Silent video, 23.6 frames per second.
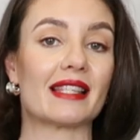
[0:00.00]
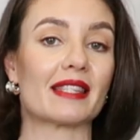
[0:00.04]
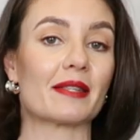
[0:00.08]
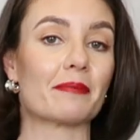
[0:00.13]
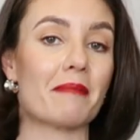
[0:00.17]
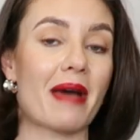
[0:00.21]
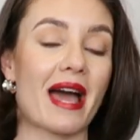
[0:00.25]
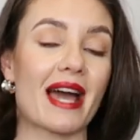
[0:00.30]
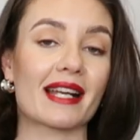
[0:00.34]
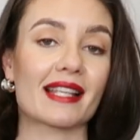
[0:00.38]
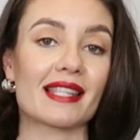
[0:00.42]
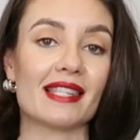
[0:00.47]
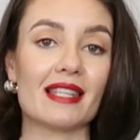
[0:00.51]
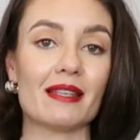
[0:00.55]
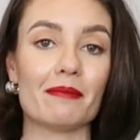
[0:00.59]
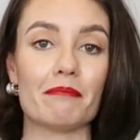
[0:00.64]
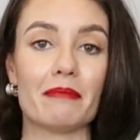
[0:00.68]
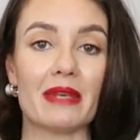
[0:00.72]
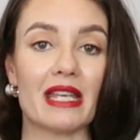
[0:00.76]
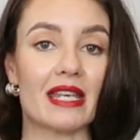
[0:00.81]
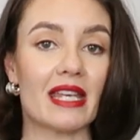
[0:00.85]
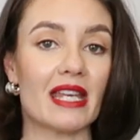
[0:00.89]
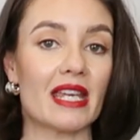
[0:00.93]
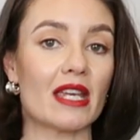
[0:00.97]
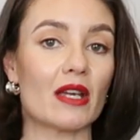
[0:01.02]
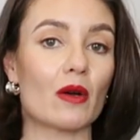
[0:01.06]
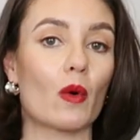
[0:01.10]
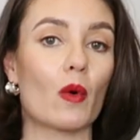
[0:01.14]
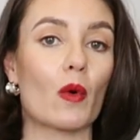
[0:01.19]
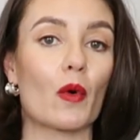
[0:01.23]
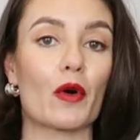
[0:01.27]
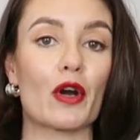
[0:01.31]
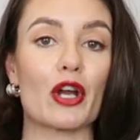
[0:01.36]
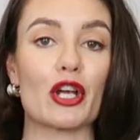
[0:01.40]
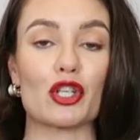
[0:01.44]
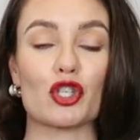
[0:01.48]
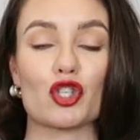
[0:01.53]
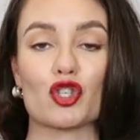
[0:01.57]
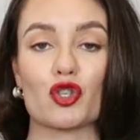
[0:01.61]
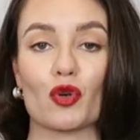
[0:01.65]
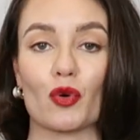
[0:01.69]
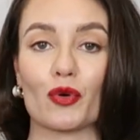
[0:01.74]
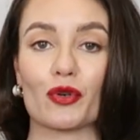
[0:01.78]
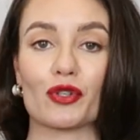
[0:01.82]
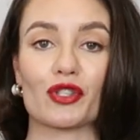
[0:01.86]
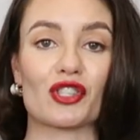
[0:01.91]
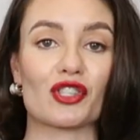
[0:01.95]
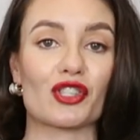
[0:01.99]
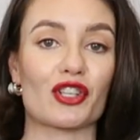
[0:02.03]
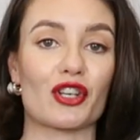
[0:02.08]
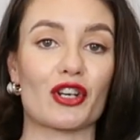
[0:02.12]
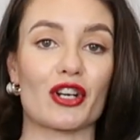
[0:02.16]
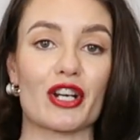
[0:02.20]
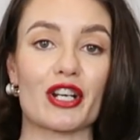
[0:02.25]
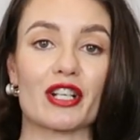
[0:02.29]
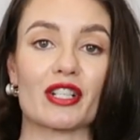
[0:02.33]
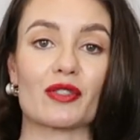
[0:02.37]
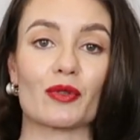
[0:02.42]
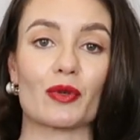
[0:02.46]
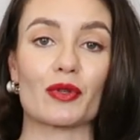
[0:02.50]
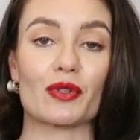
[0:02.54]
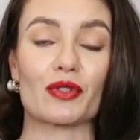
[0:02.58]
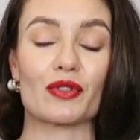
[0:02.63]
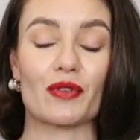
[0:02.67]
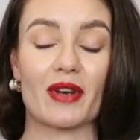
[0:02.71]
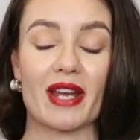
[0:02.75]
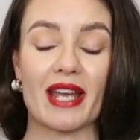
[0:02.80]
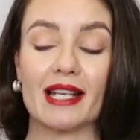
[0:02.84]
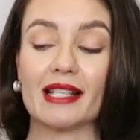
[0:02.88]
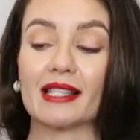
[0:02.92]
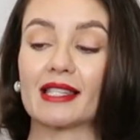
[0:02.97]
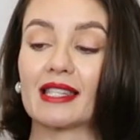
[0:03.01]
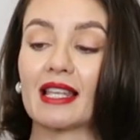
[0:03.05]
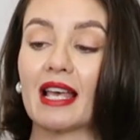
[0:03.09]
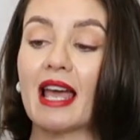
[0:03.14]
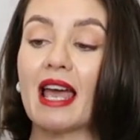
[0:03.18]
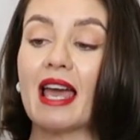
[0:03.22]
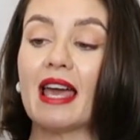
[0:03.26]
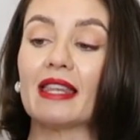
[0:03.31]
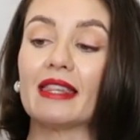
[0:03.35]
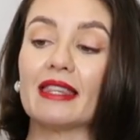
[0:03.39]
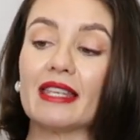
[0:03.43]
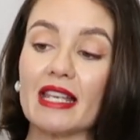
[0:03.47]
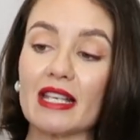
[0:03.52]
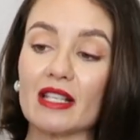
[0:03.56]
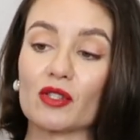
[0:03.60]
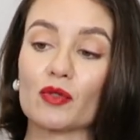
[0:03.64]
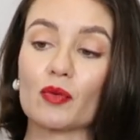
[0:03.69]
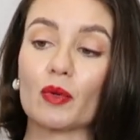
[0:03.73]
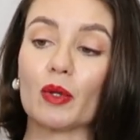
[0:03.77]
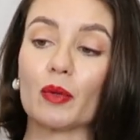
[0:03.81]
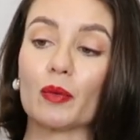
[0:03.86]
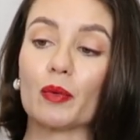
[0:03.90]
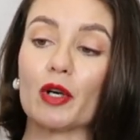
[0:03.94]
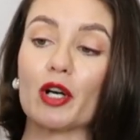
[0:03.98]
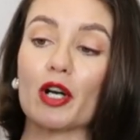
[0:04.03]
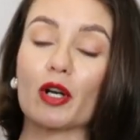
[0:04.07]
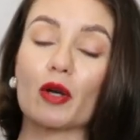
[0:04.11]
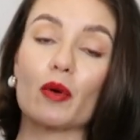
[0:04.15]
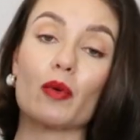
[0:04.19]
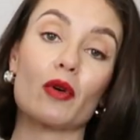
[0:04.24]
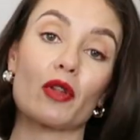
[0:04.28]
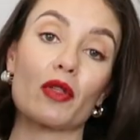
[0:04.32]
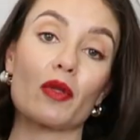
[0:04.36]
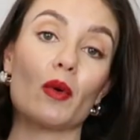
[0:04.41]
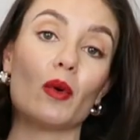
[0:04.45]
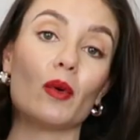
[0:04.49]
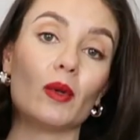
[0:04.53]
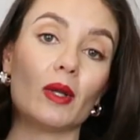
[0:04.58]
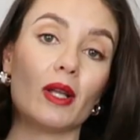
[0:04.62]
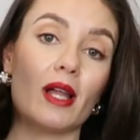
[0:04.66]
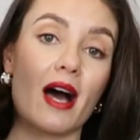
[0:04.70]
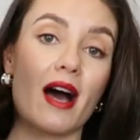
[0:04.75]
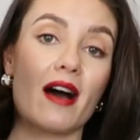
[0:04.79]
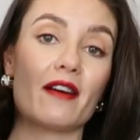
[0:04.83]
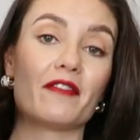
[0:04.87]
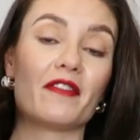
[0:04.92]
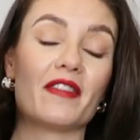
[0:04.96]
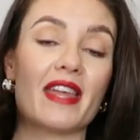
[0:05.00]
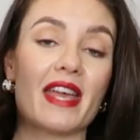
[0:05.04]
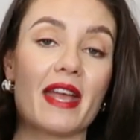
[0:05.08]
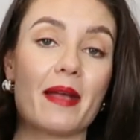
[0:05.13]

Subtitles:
is maxi, midi, or a short skirt or dress. These will work with all of